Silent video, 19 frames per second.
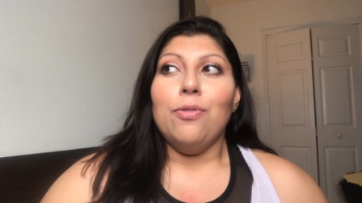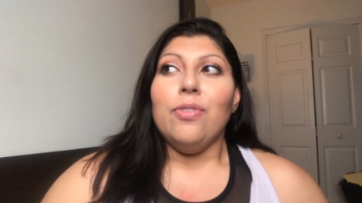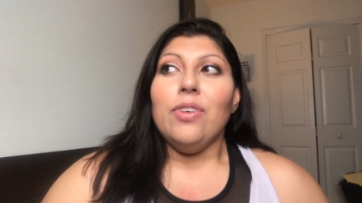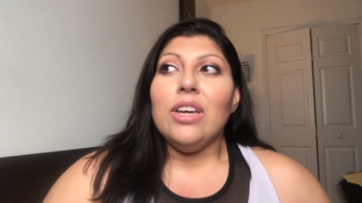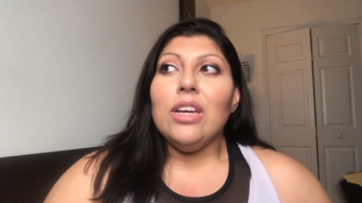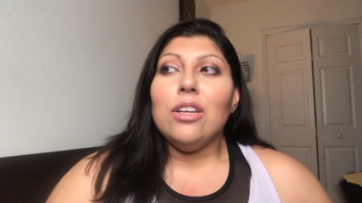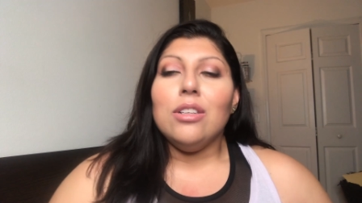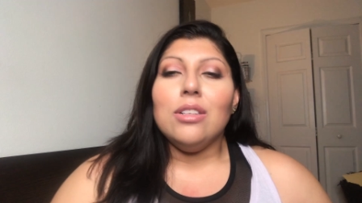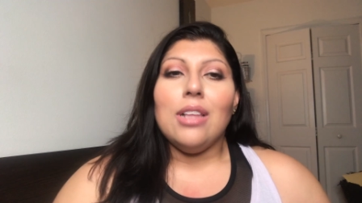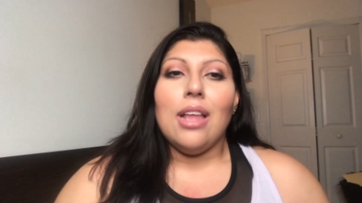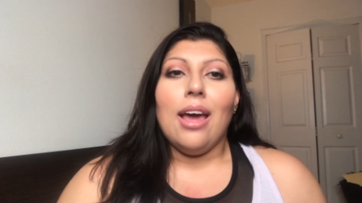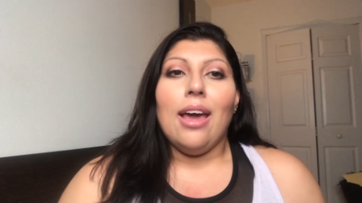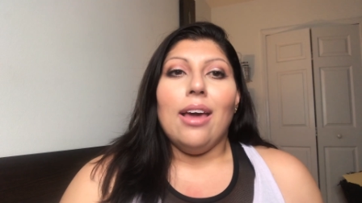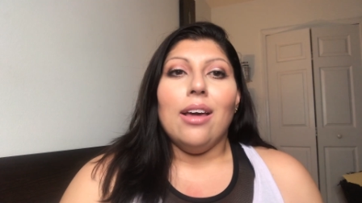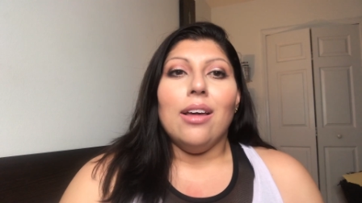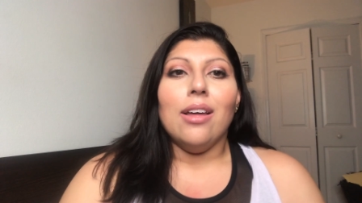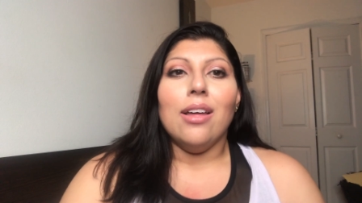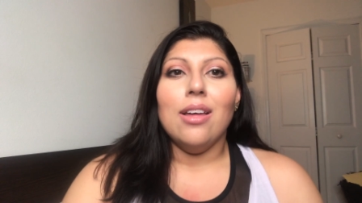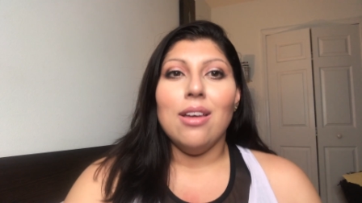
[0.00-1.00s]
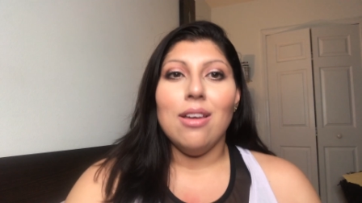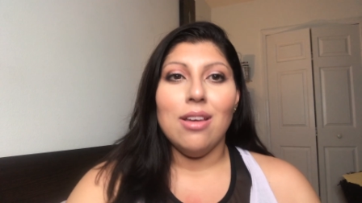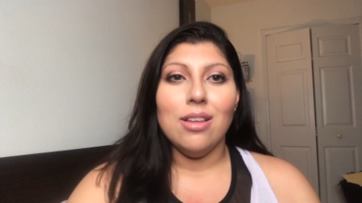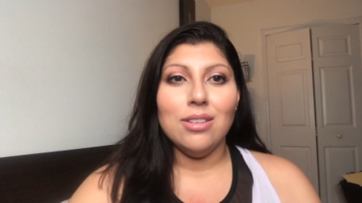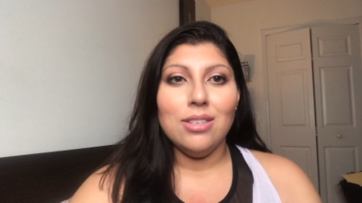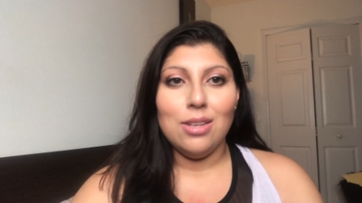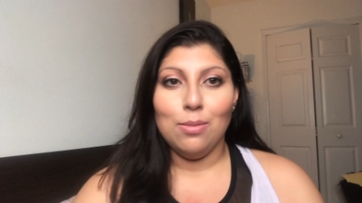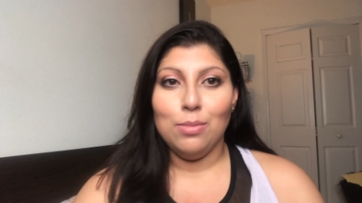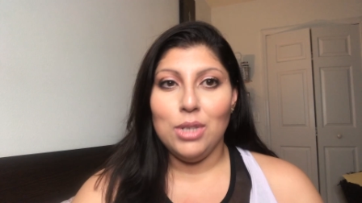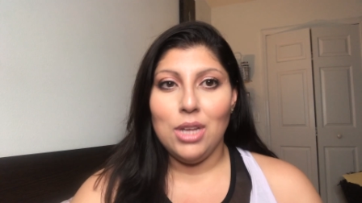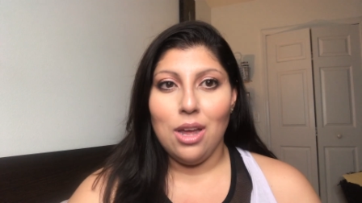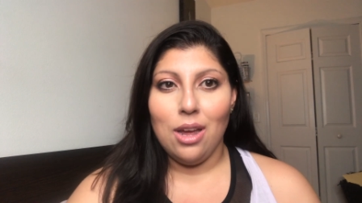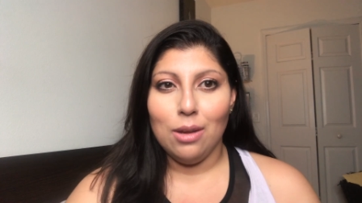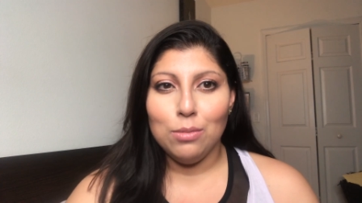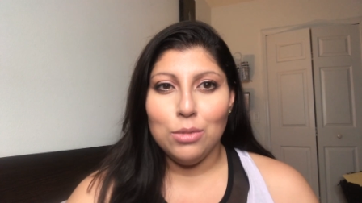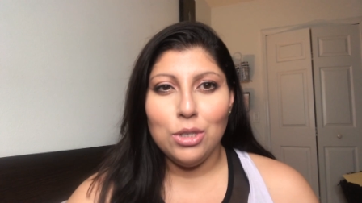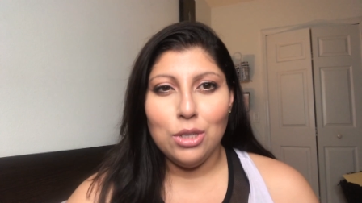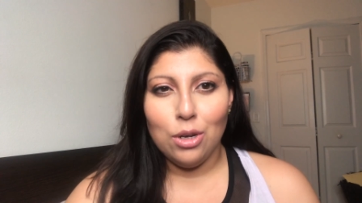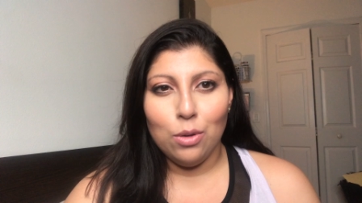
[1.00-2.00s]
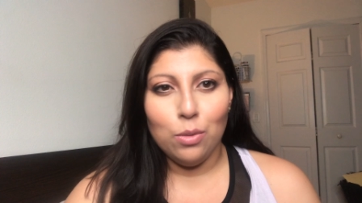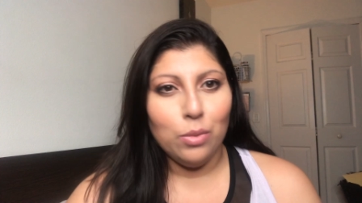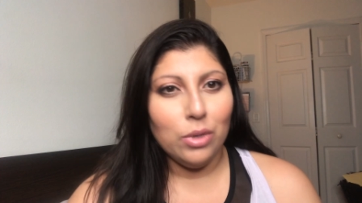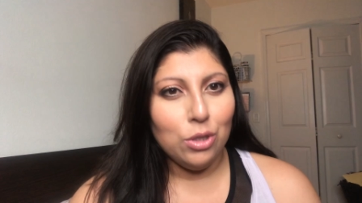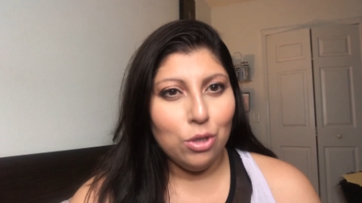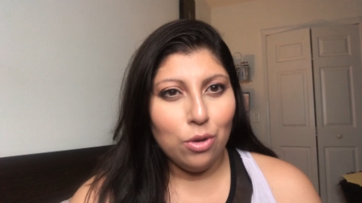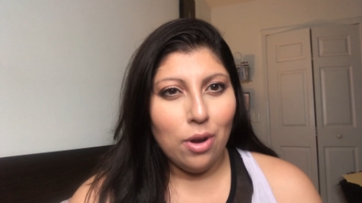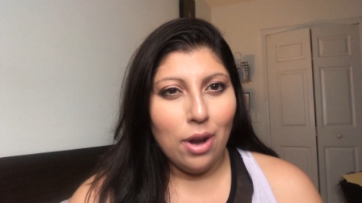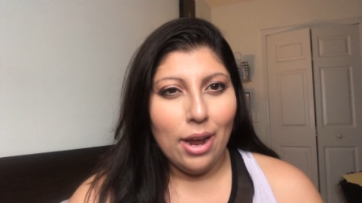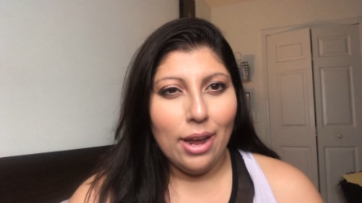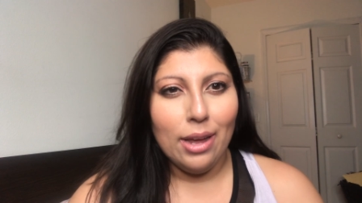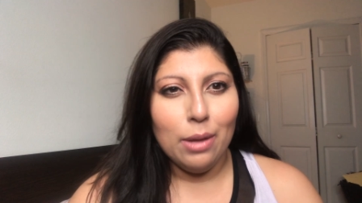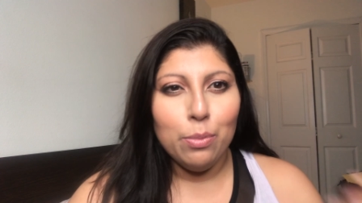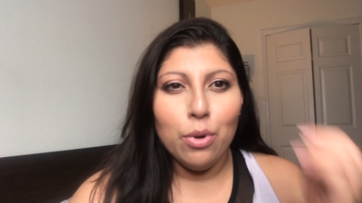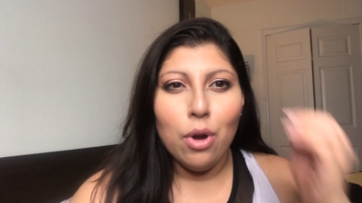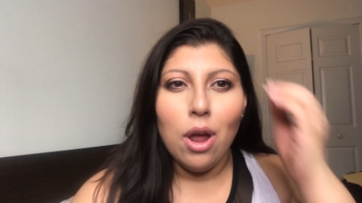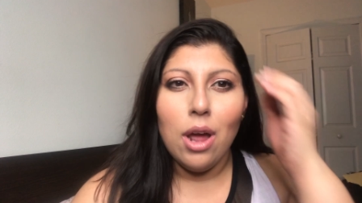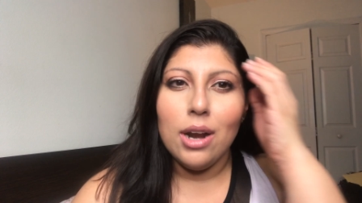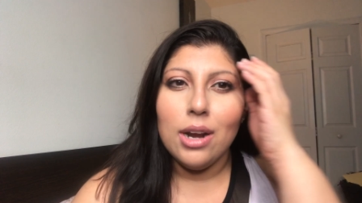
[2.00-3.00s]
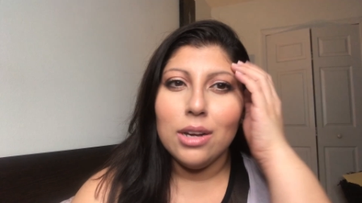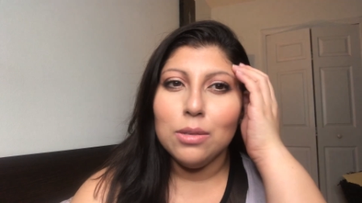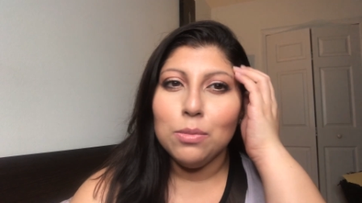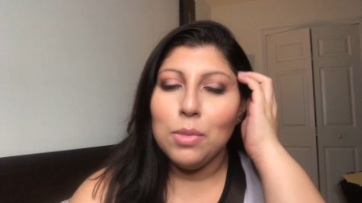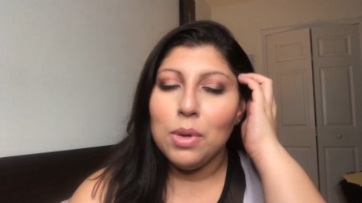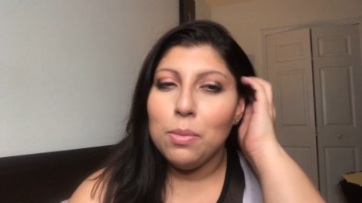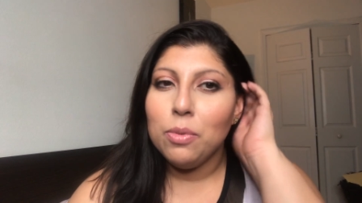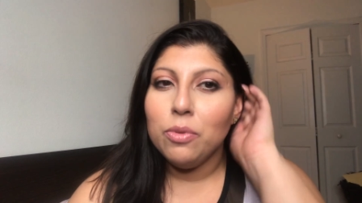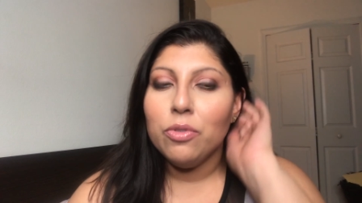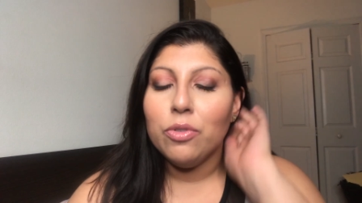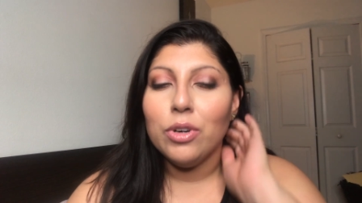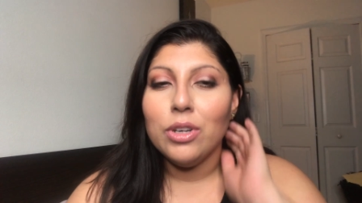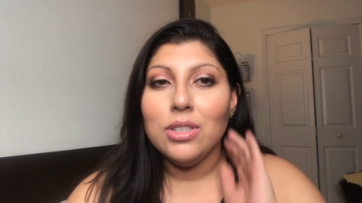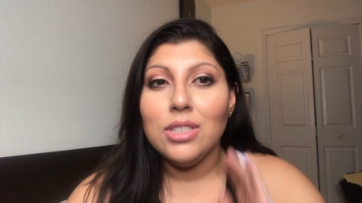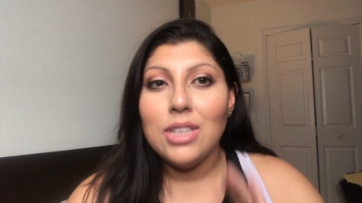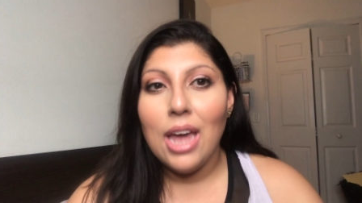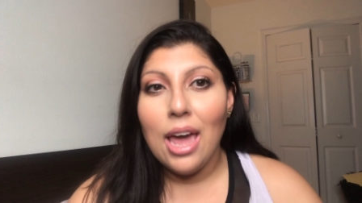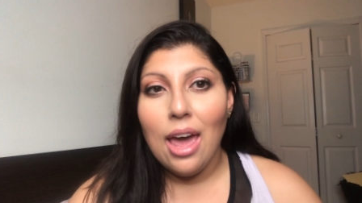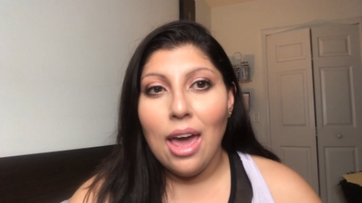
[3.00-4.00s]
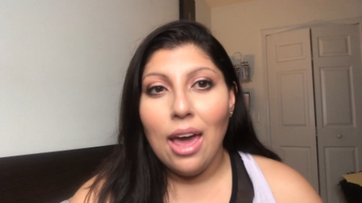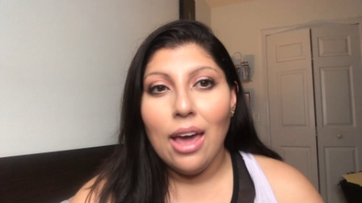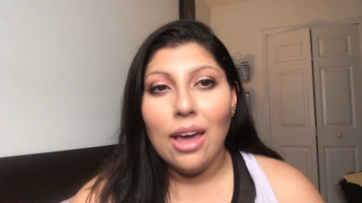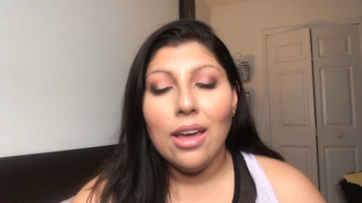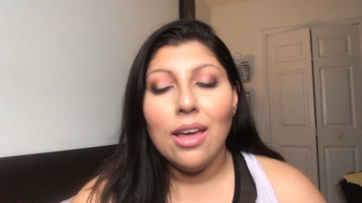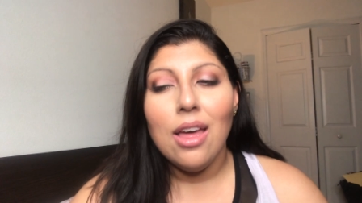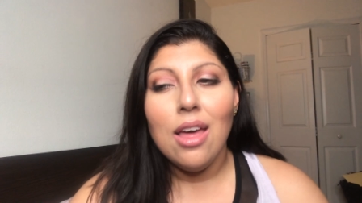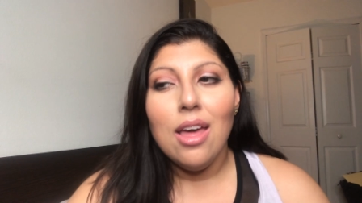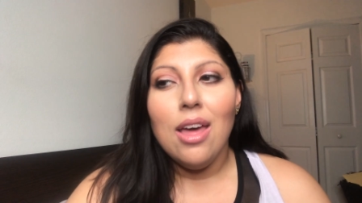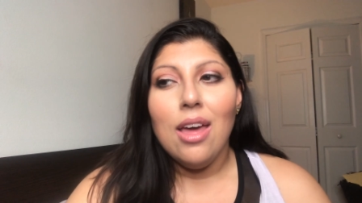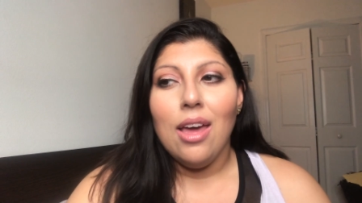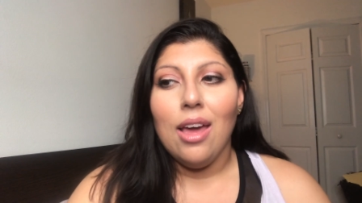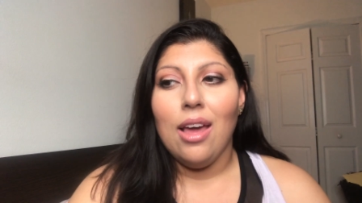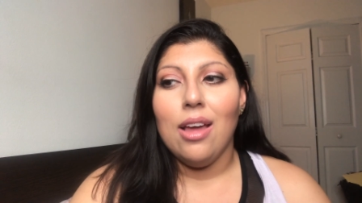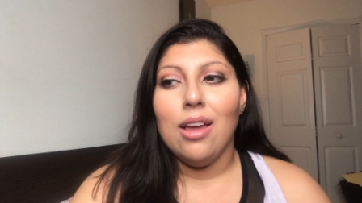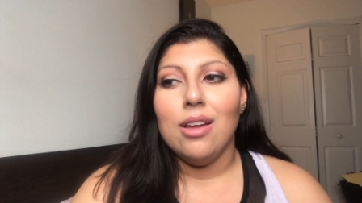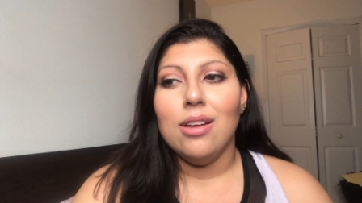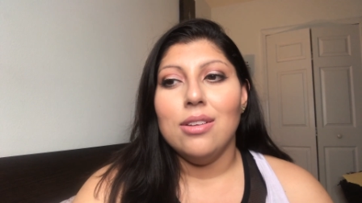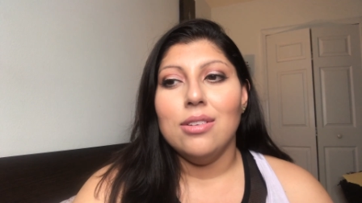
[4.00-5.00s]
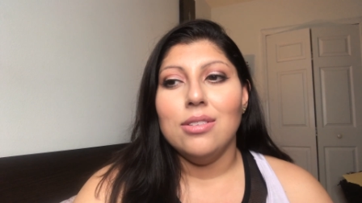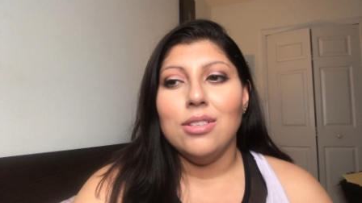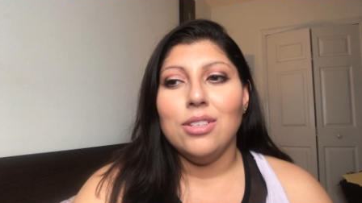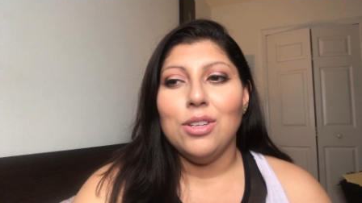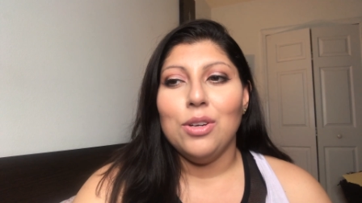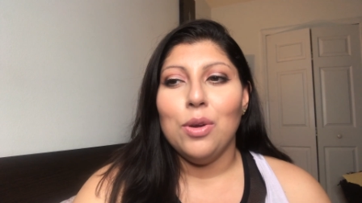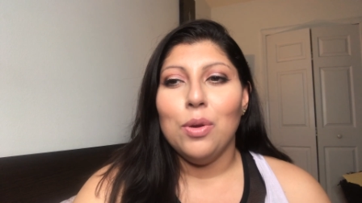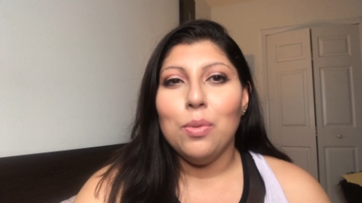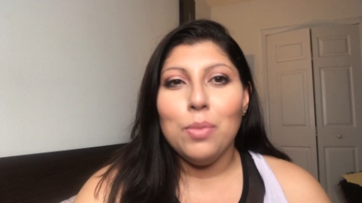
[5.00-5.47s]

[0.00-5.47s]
feel like sometimes, we try a product maybe for a day and,